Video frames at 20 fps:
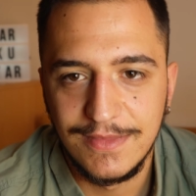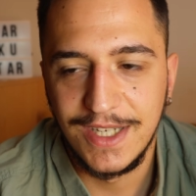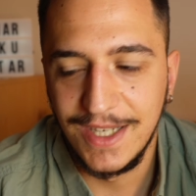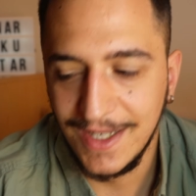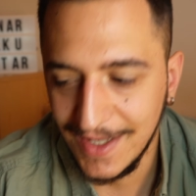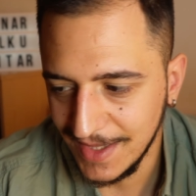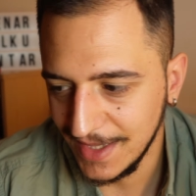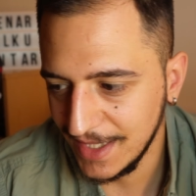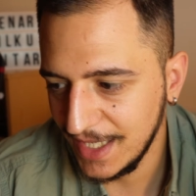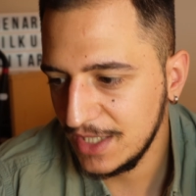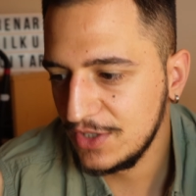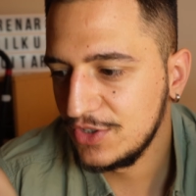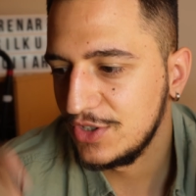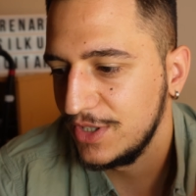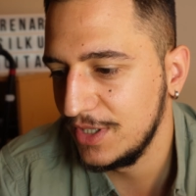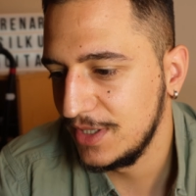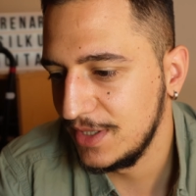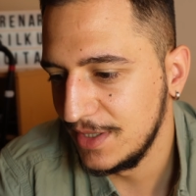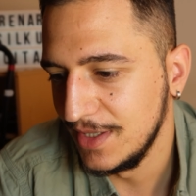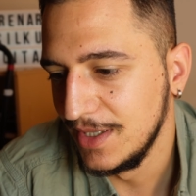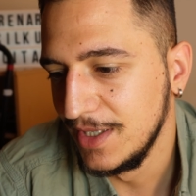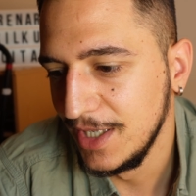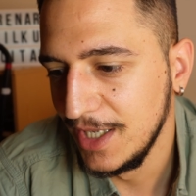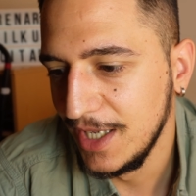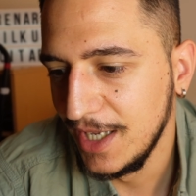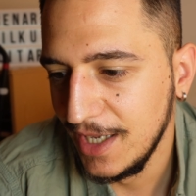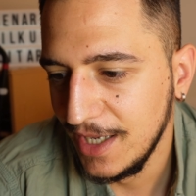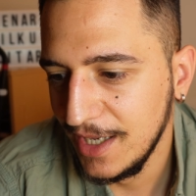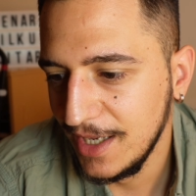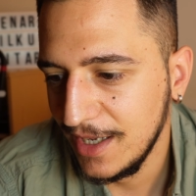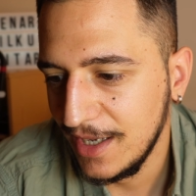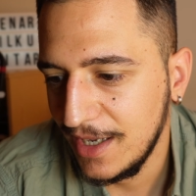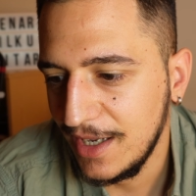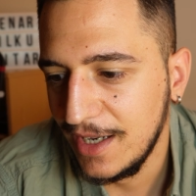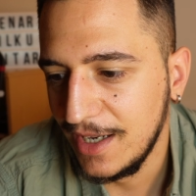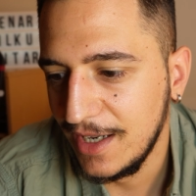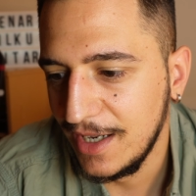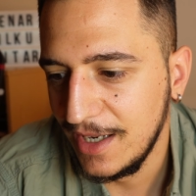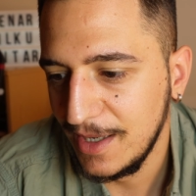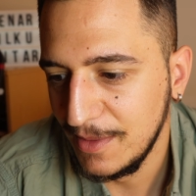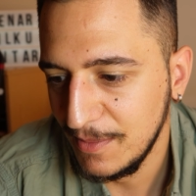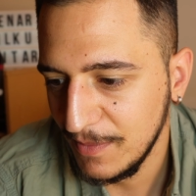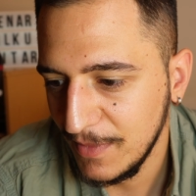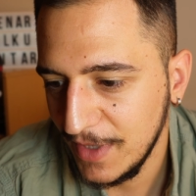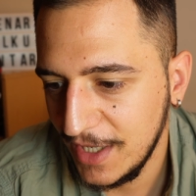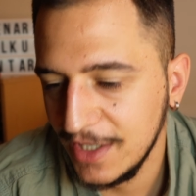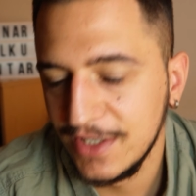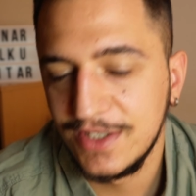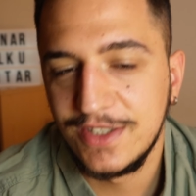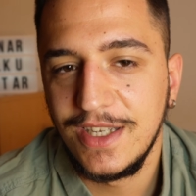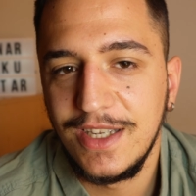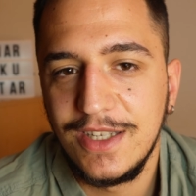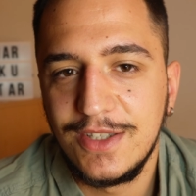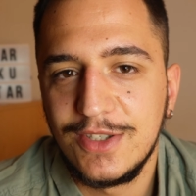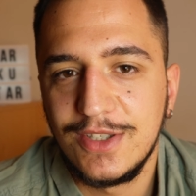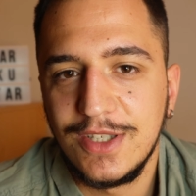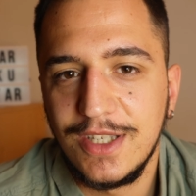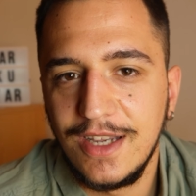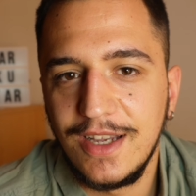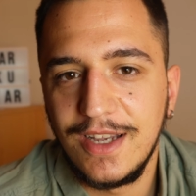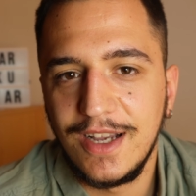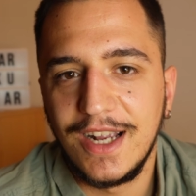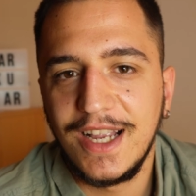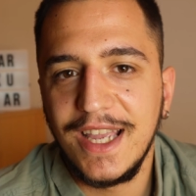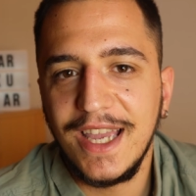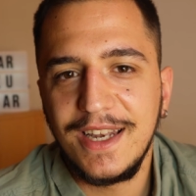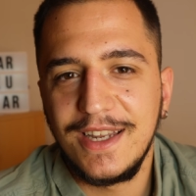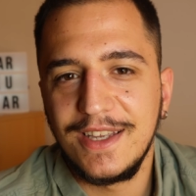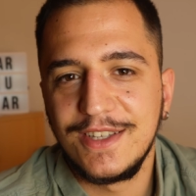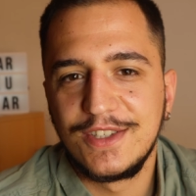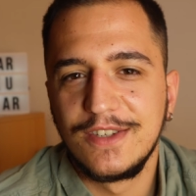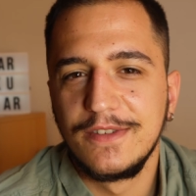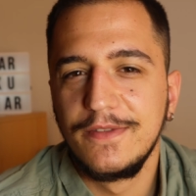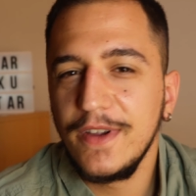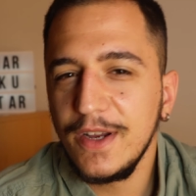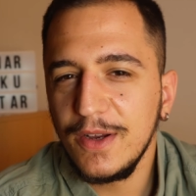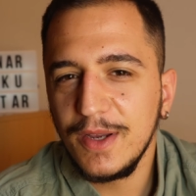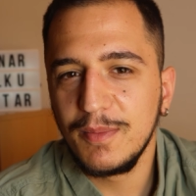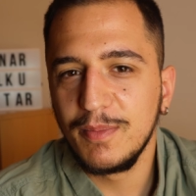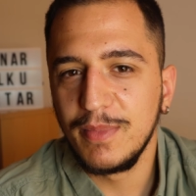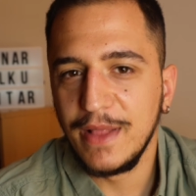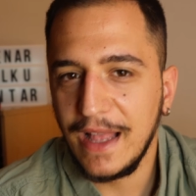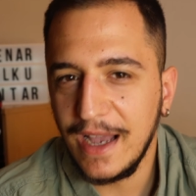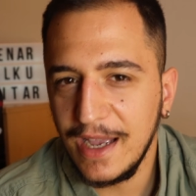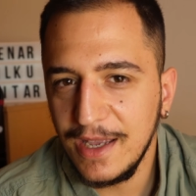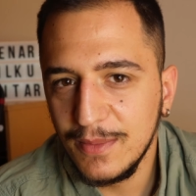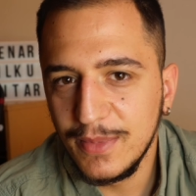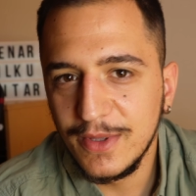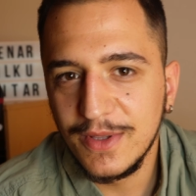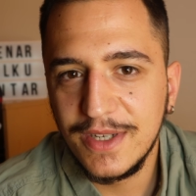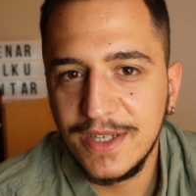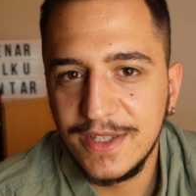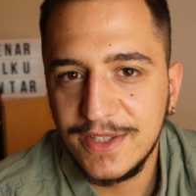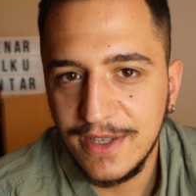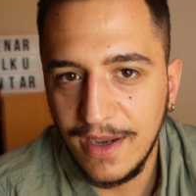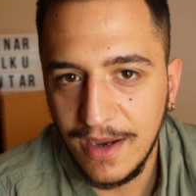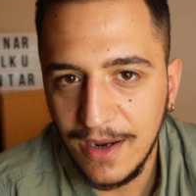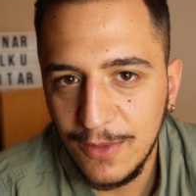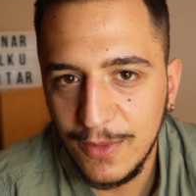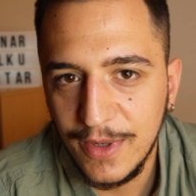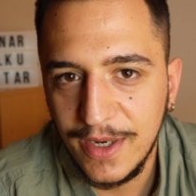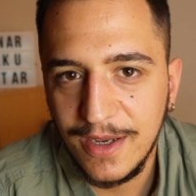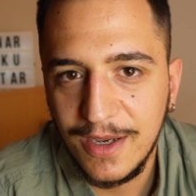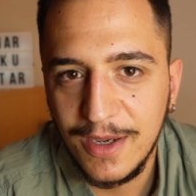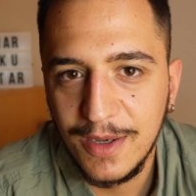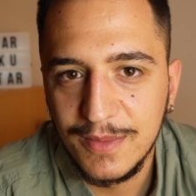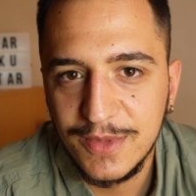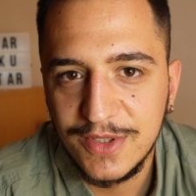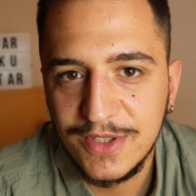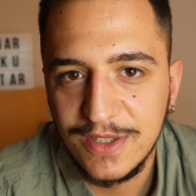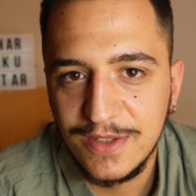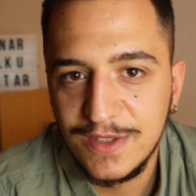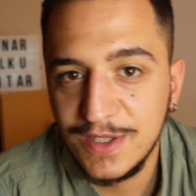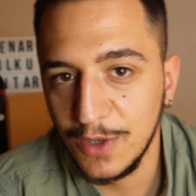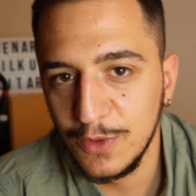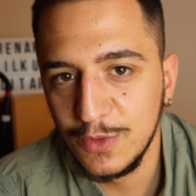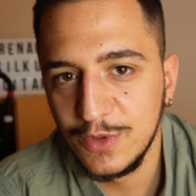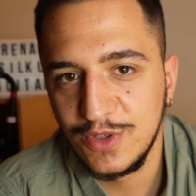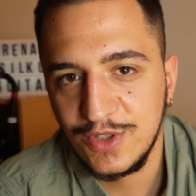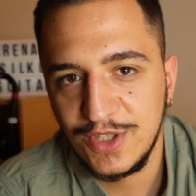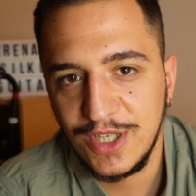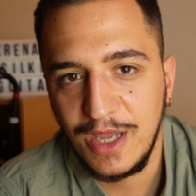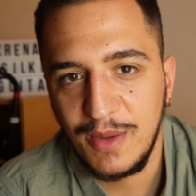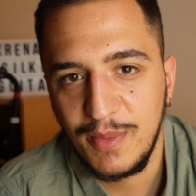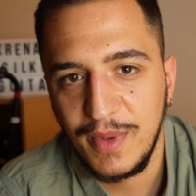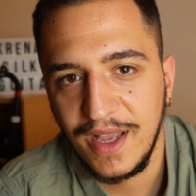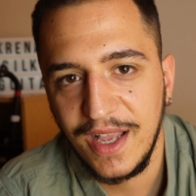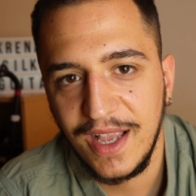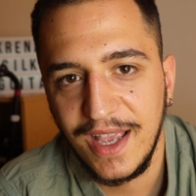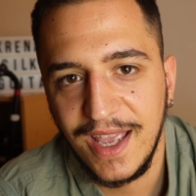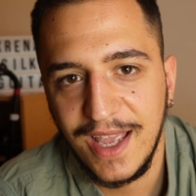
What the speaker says: Because it's a very pliable guitar when it comes to tone shaping,